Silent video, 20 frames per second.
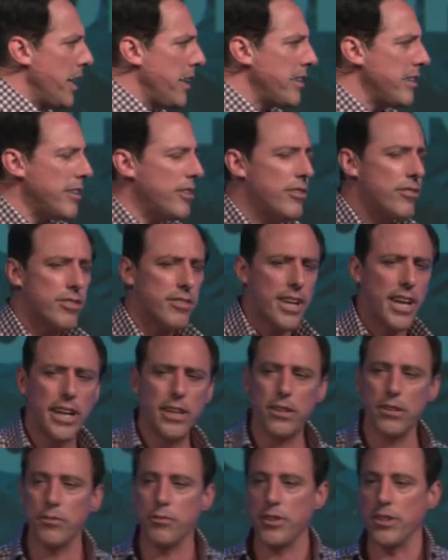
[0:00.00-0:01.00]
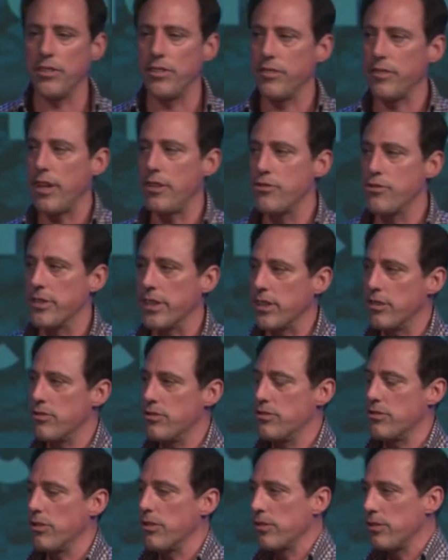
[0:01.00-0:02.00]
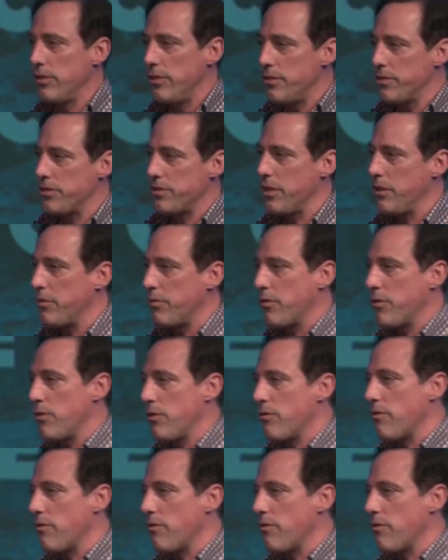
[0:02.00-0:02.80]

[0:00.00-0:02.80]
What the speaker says: and these kind of concentric circles of